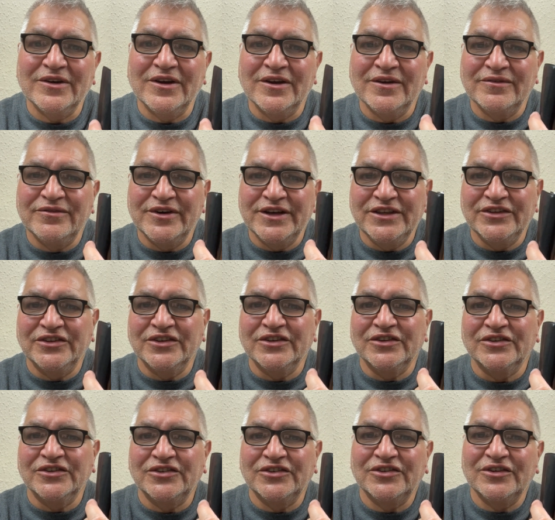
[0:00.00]
of
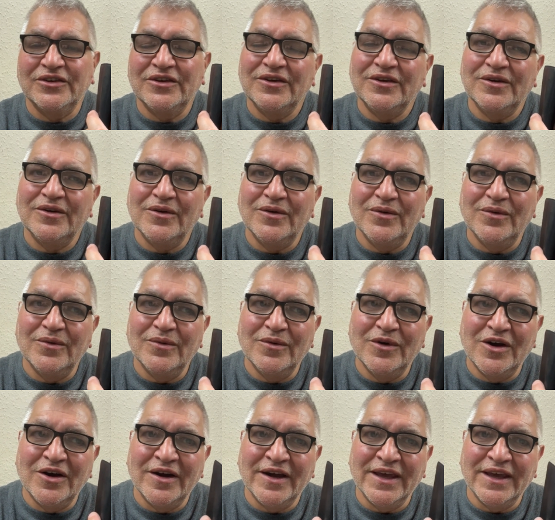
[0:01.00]
reasons
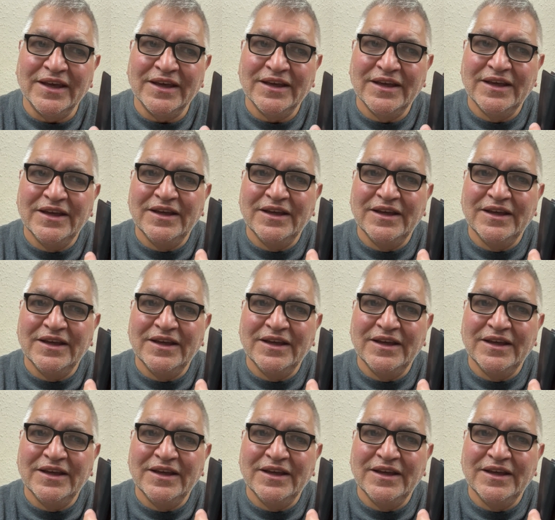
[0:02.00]
why